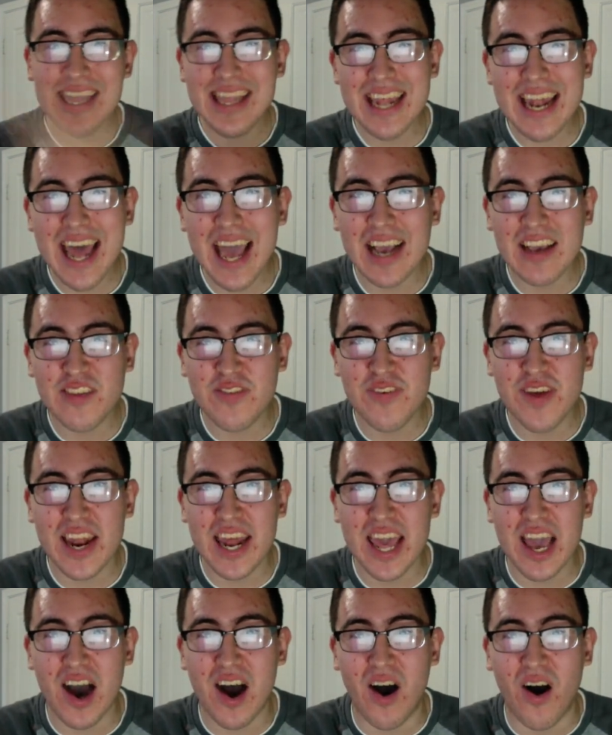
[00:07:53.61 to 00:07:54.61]
the next
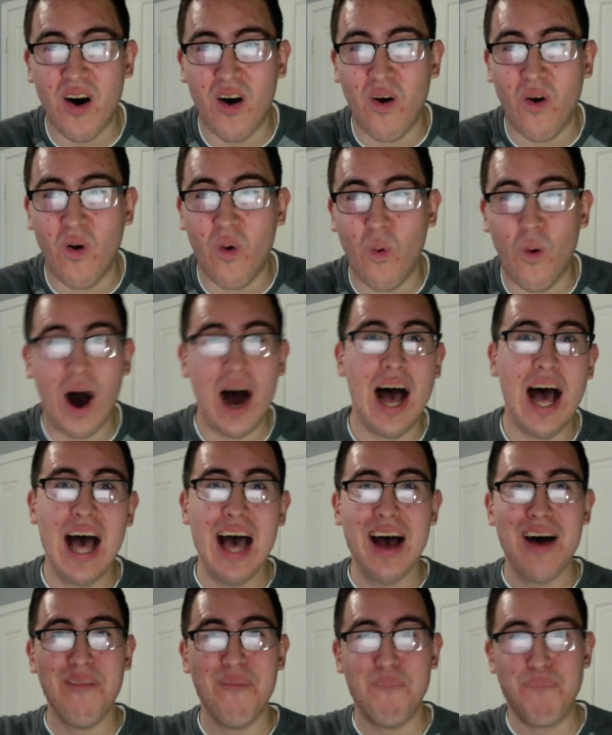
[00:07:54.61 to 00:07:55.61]
video!
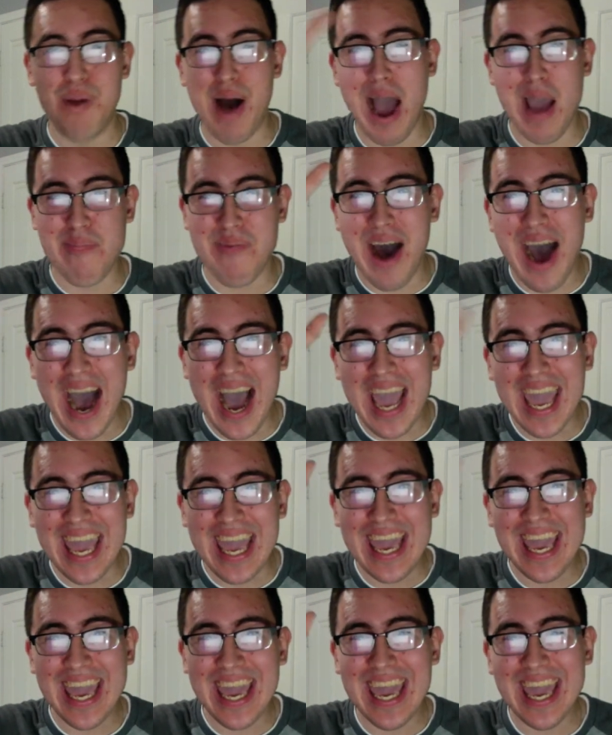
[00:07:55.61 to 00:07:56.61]

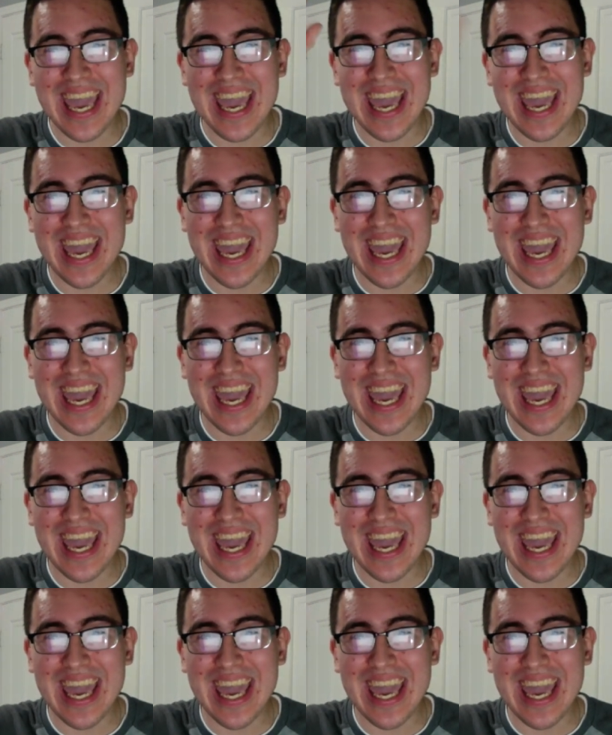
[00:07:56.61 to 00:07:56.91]
Bye-bye!